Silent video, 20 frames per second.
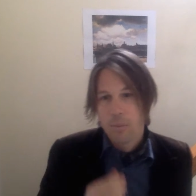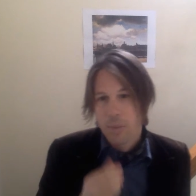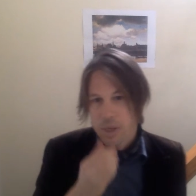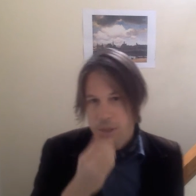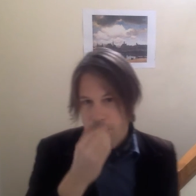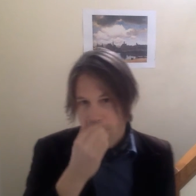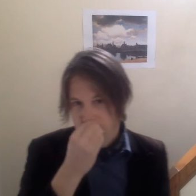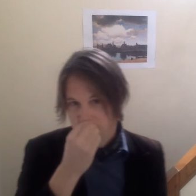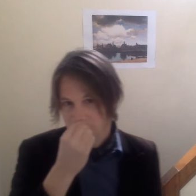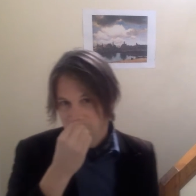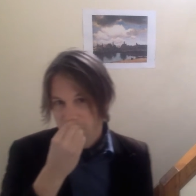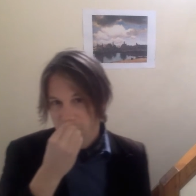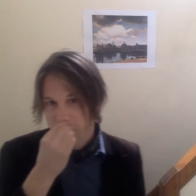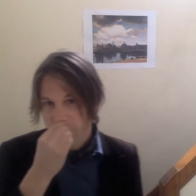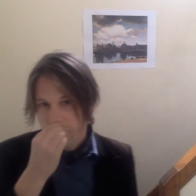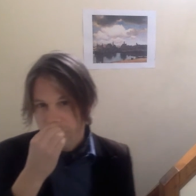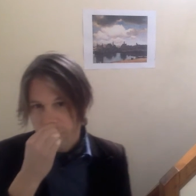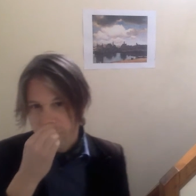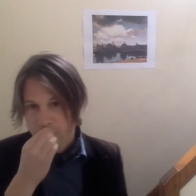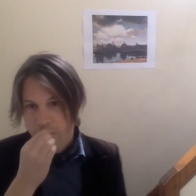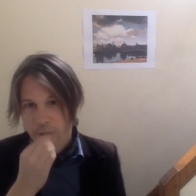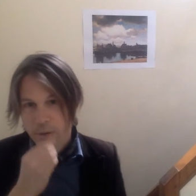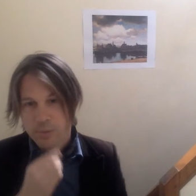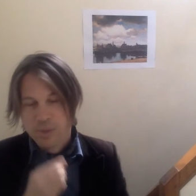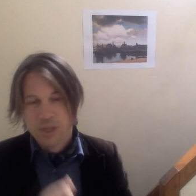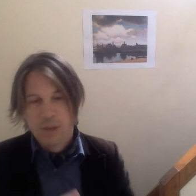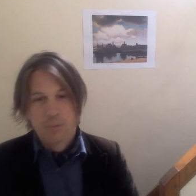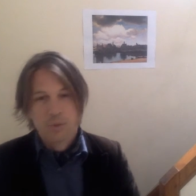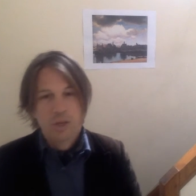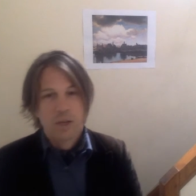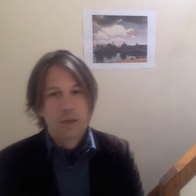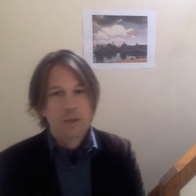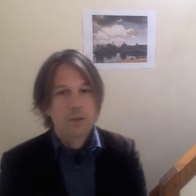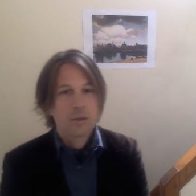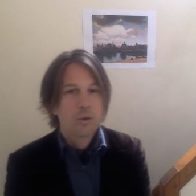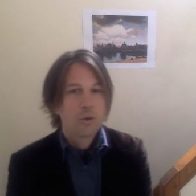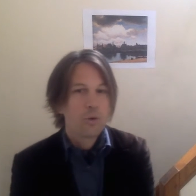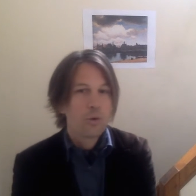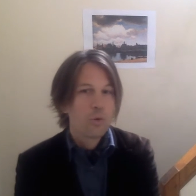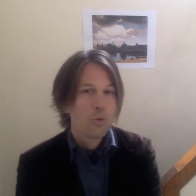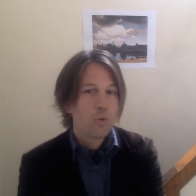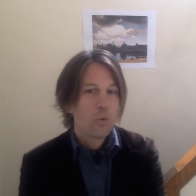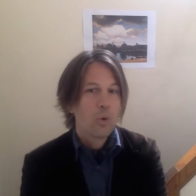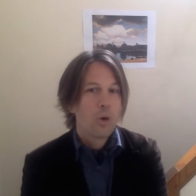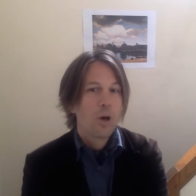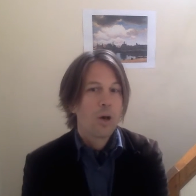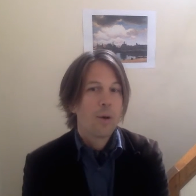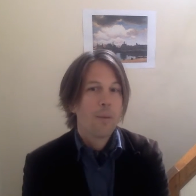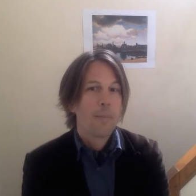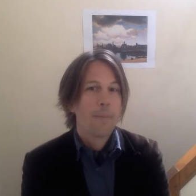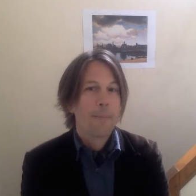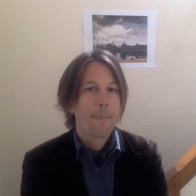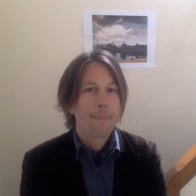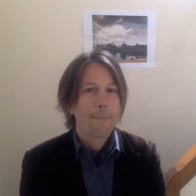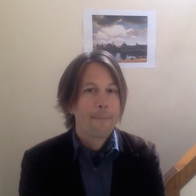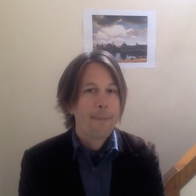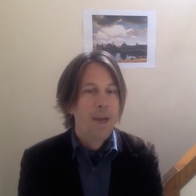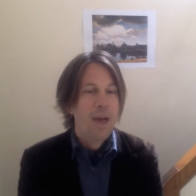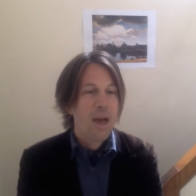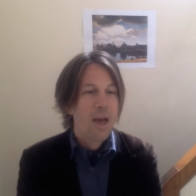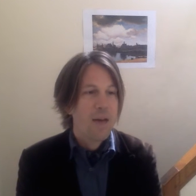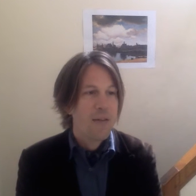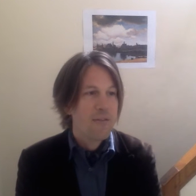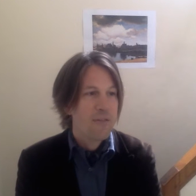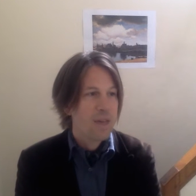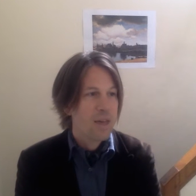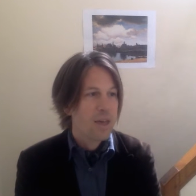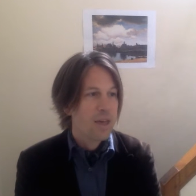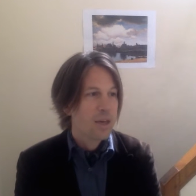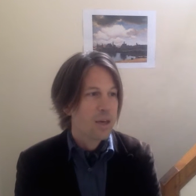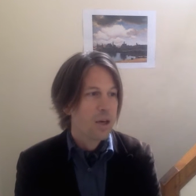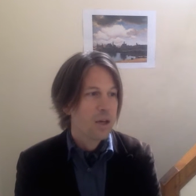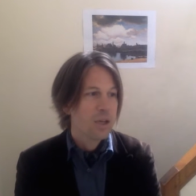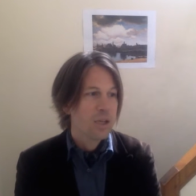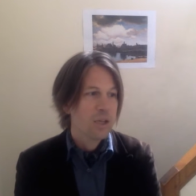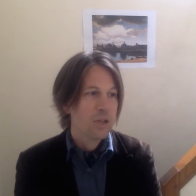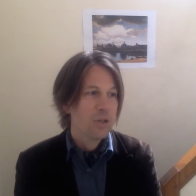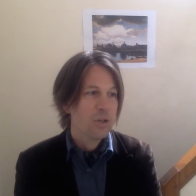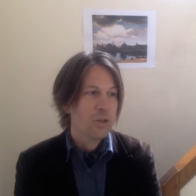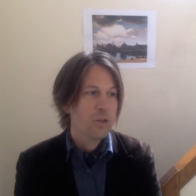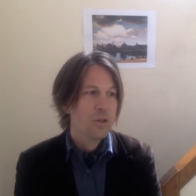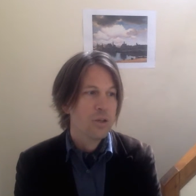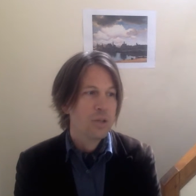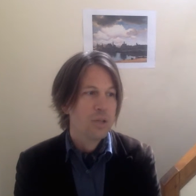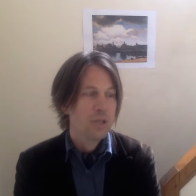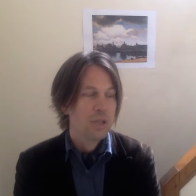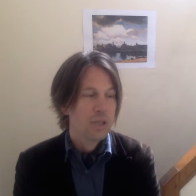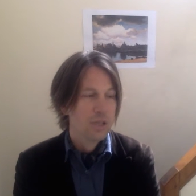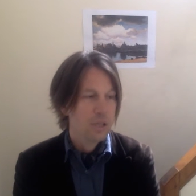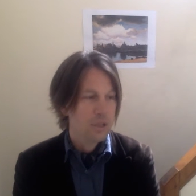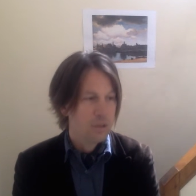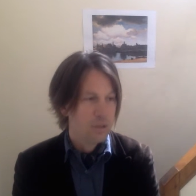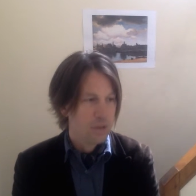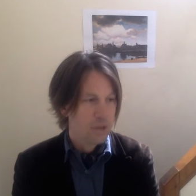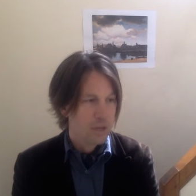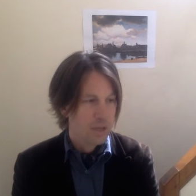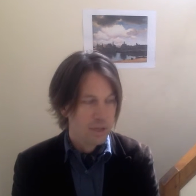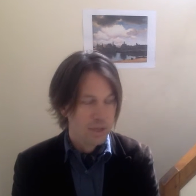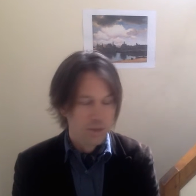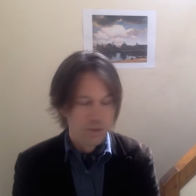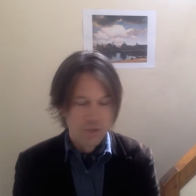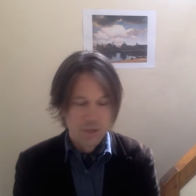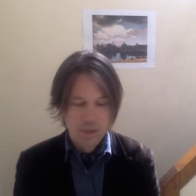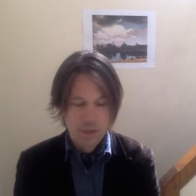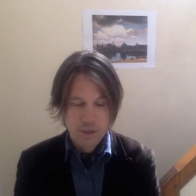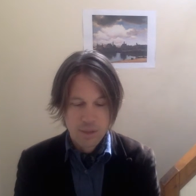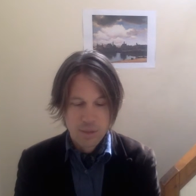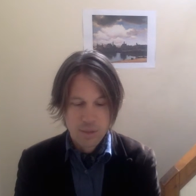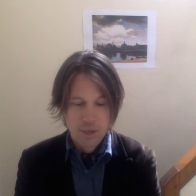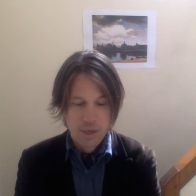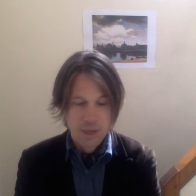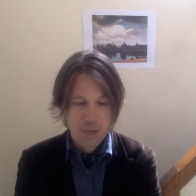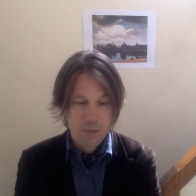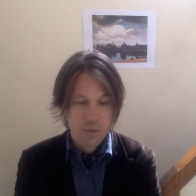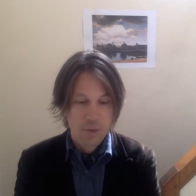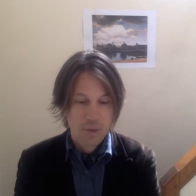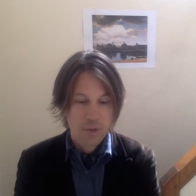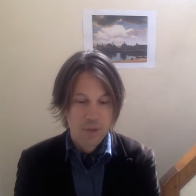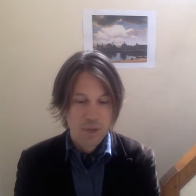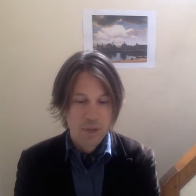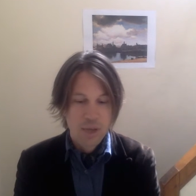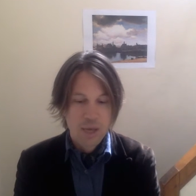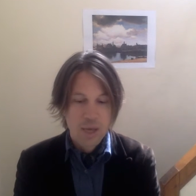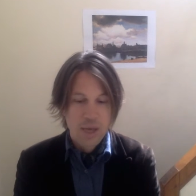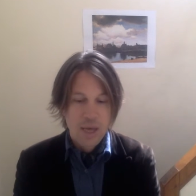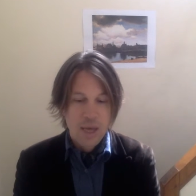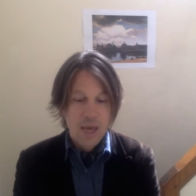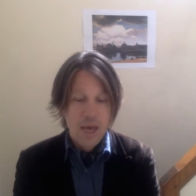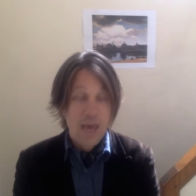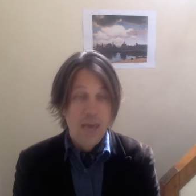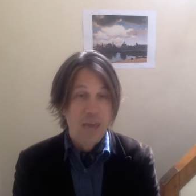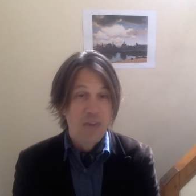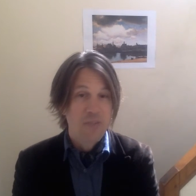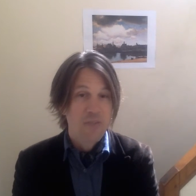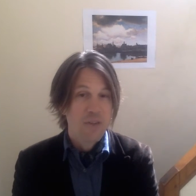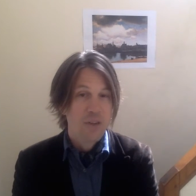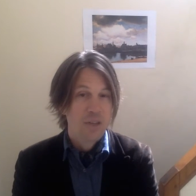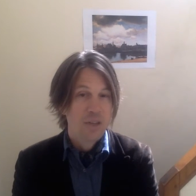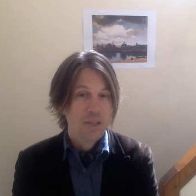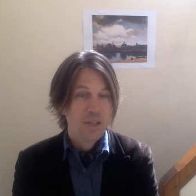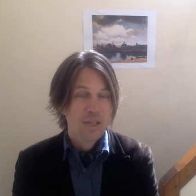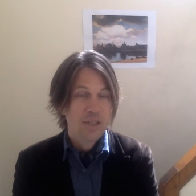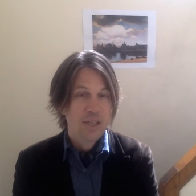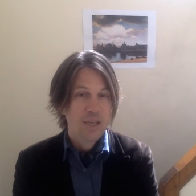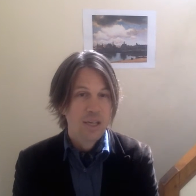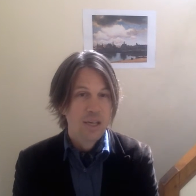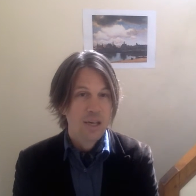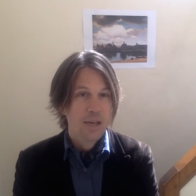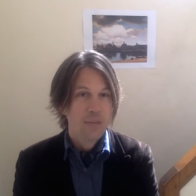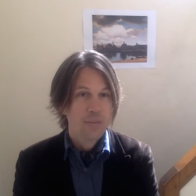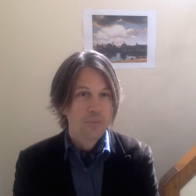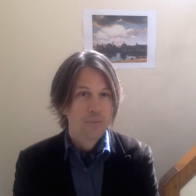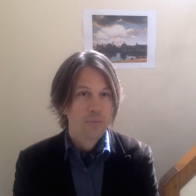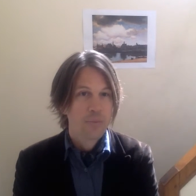especially of subjects who have a condition that has recently been labeled aphantasia,